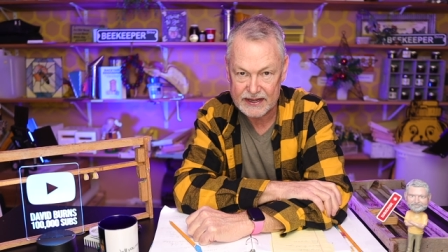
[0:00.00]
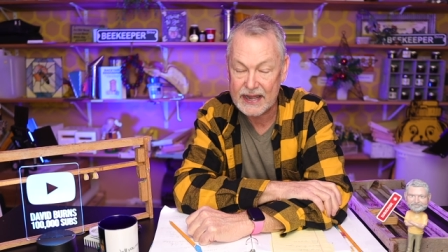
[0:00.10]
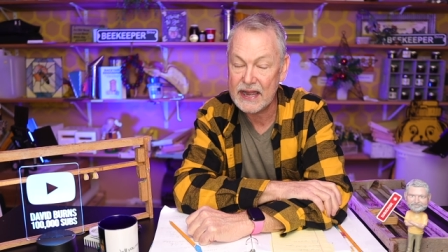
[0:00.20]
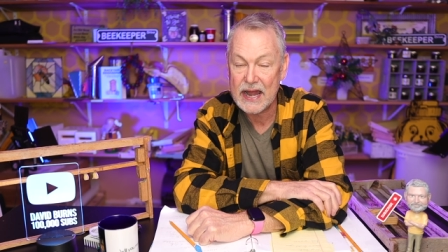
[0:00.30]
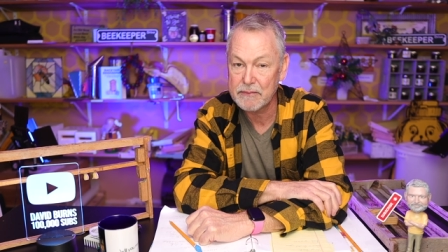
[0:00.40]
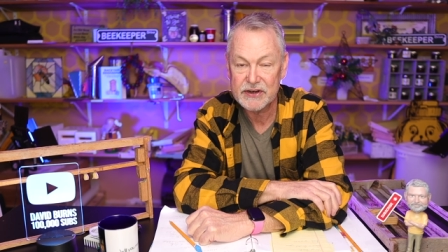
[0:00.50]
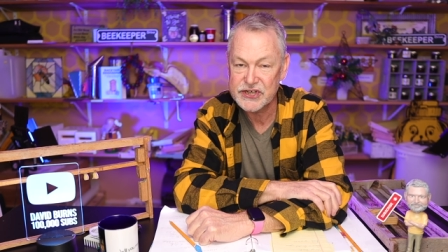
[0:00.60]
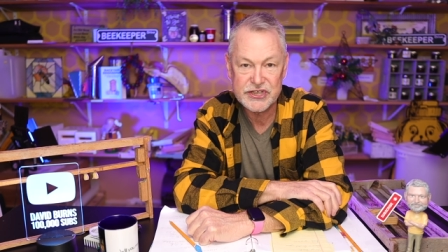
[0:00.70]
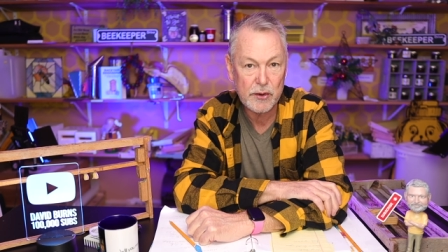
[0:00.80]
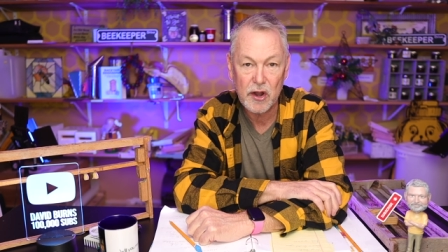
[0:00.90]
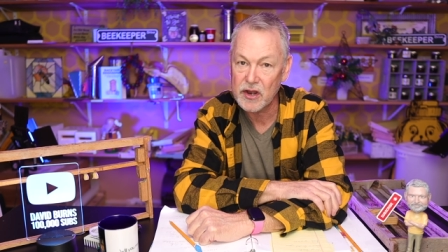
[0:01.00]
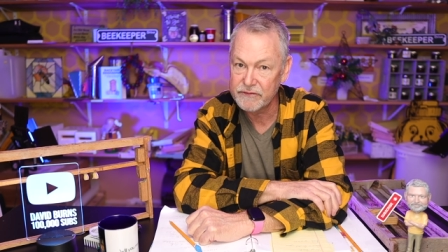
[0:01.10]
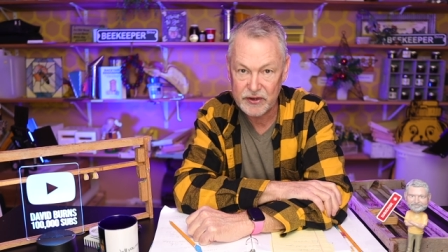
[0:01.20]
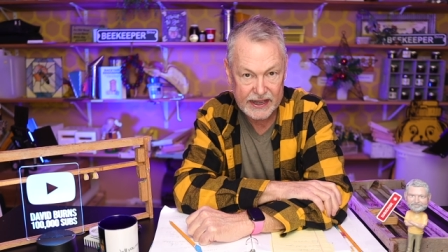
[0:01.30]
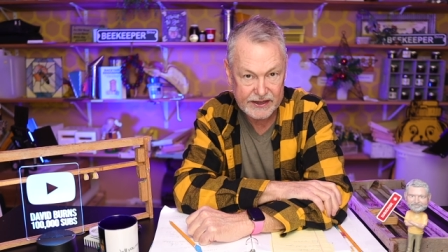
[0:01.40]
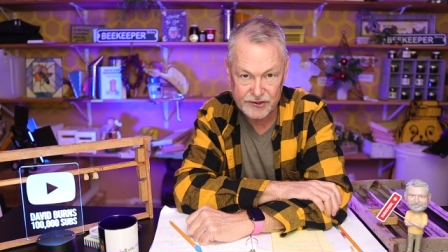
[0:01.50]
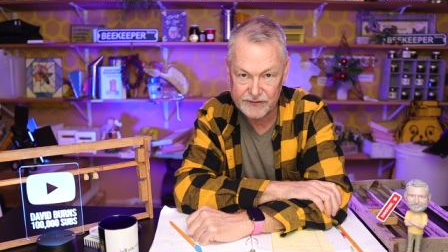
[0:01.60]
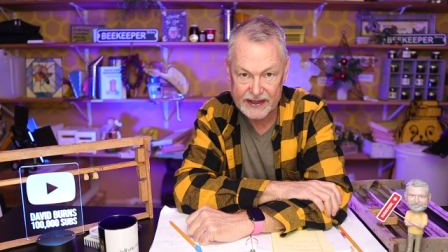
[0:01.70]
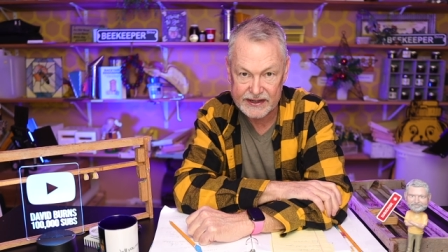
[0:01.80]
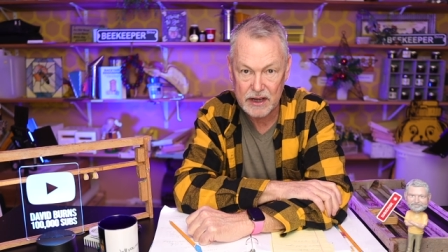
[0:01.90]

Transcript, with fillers: I, am gonna show all of you how to do that.